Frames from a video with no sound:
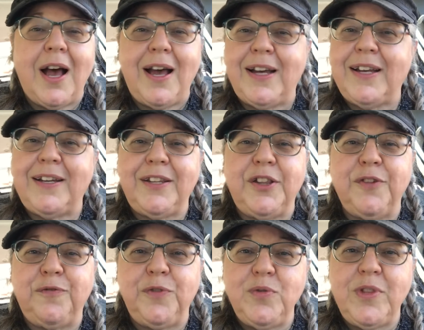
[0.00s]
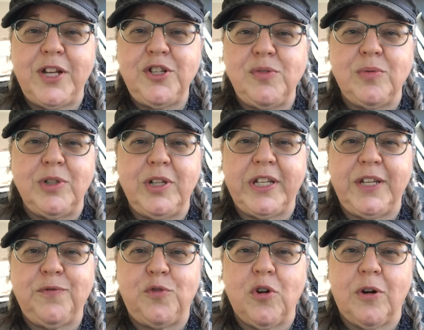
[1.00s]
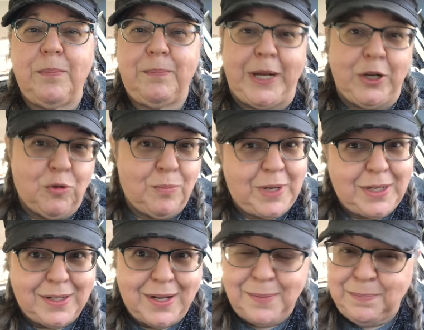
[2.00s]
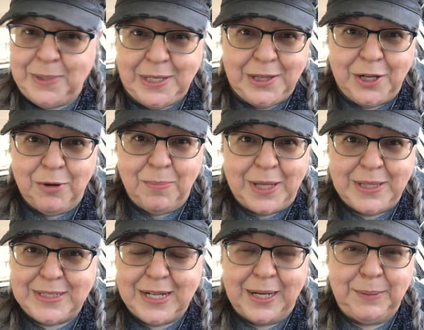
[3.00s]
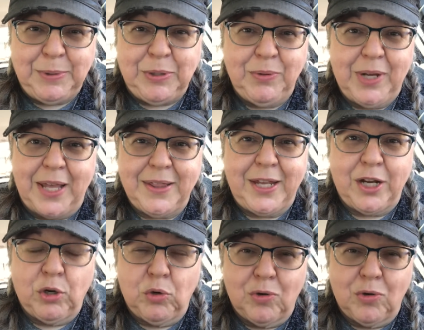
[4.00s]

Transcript: The food that you were looking for may or may not be there by the time you get there,